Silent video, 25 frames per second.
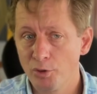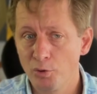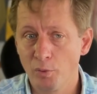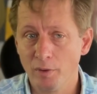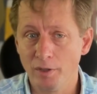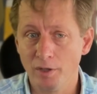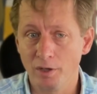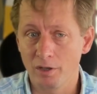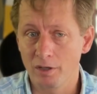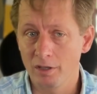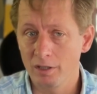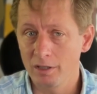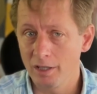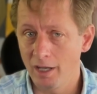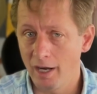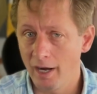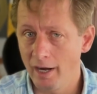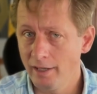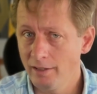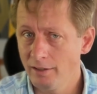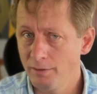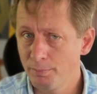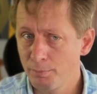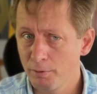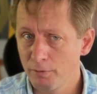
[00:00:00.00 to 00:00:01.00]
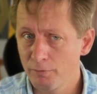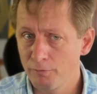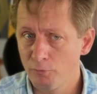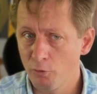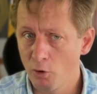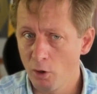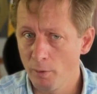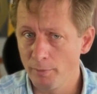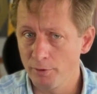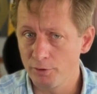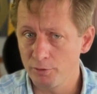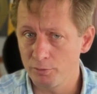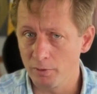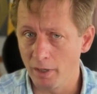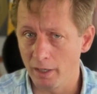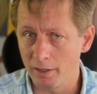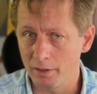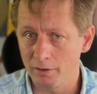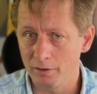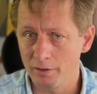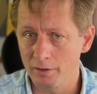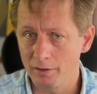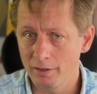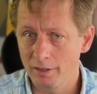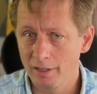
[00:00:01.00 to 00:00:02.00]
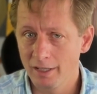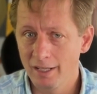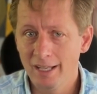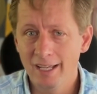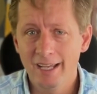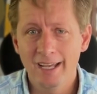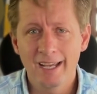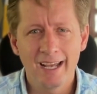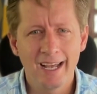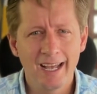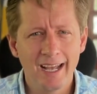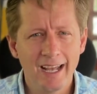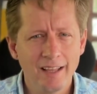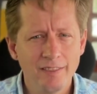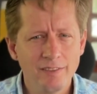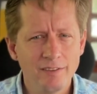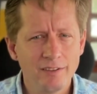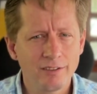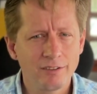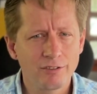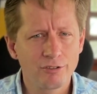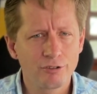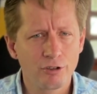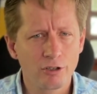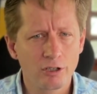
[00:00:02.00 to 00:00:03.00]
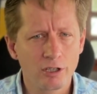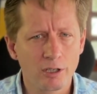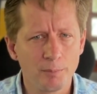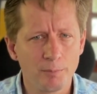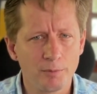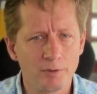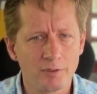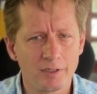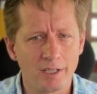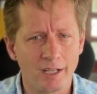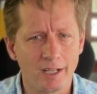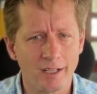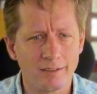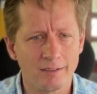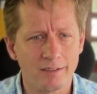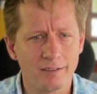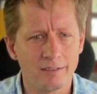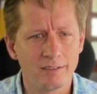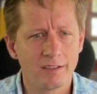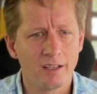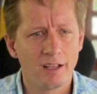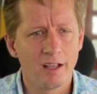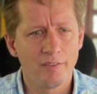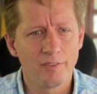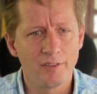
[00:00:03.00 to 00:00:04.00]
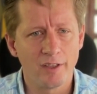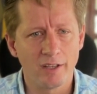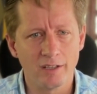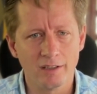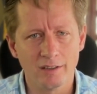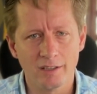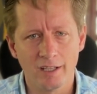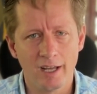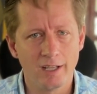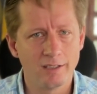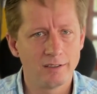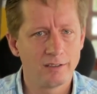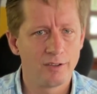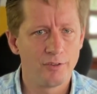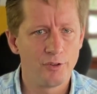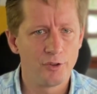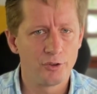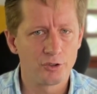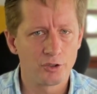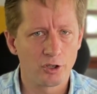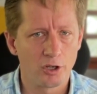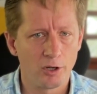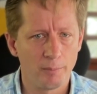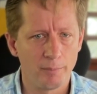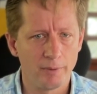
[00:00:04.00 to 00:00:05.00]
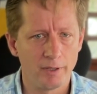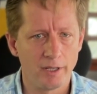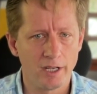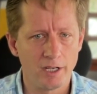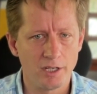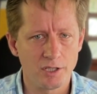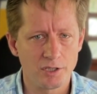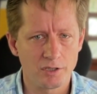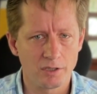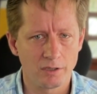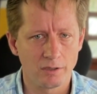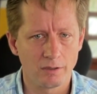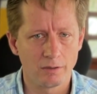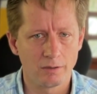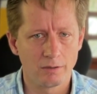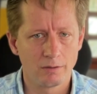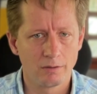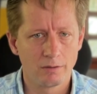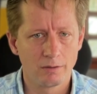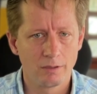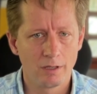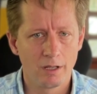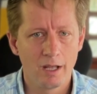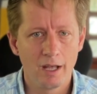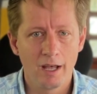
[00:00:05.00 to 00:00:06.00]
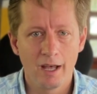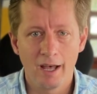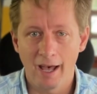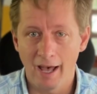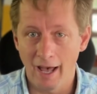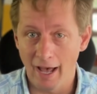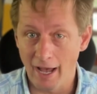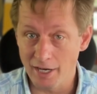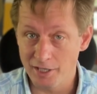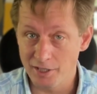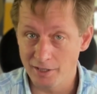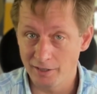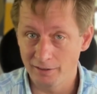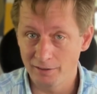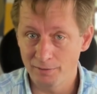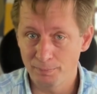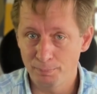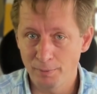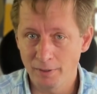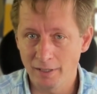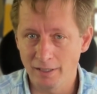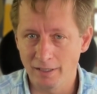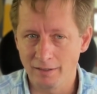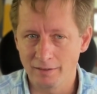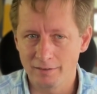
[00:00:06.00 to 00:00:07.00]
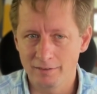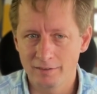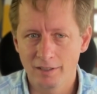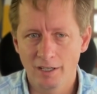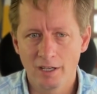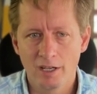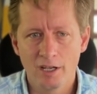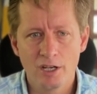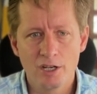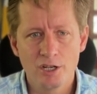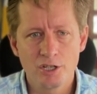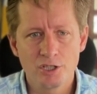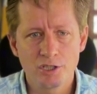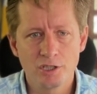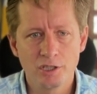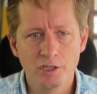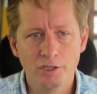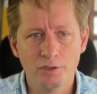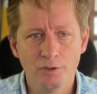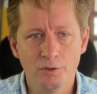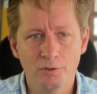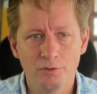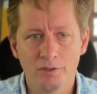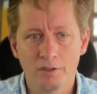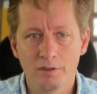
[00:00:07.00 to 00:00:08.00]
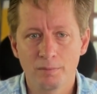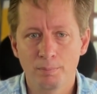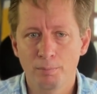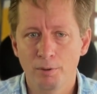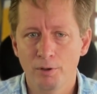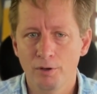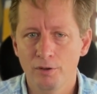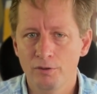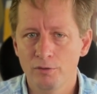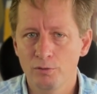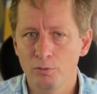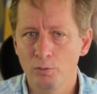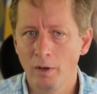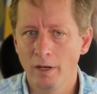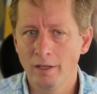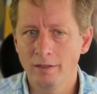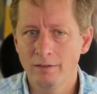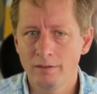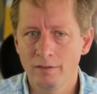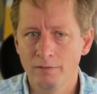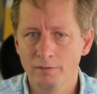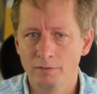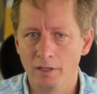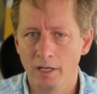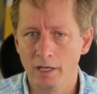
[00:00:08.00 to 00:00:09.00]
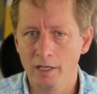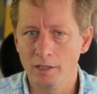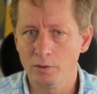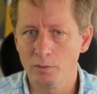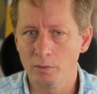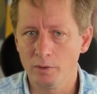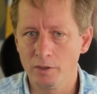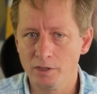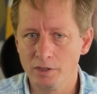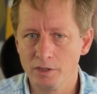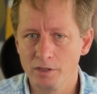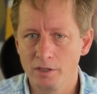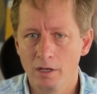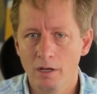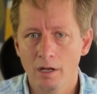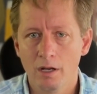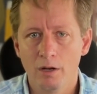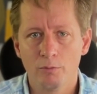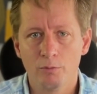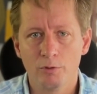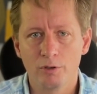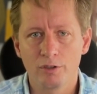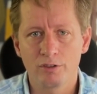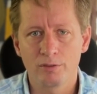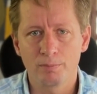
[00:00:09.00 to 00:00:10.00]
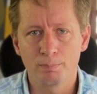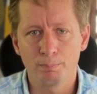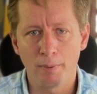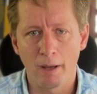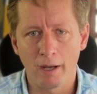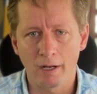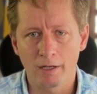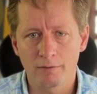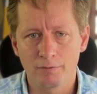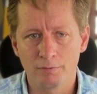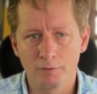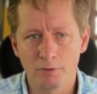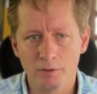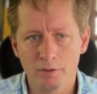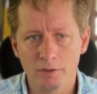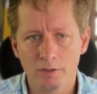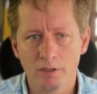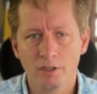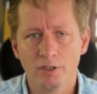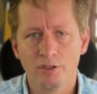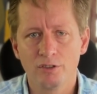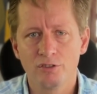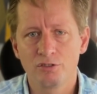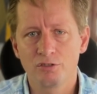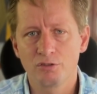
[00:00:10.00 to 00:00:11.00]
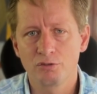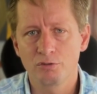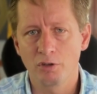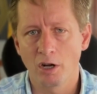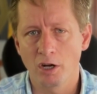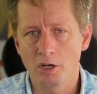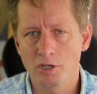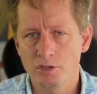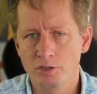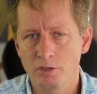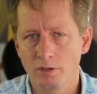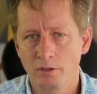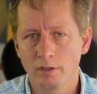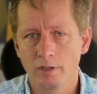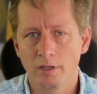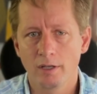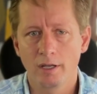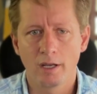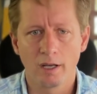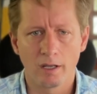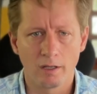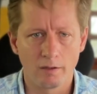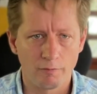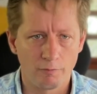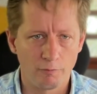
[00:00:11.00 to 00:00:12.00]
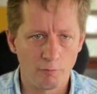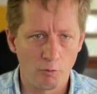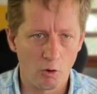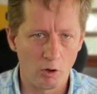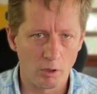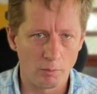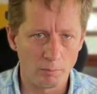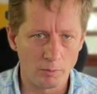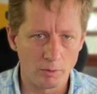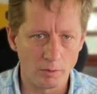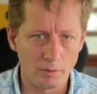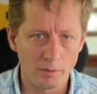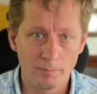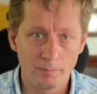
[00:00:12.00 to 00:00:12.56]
her client's performance record and the circumstances that led to the termination. As she speaks, she uses persuasive language, respectful, structured, and formal,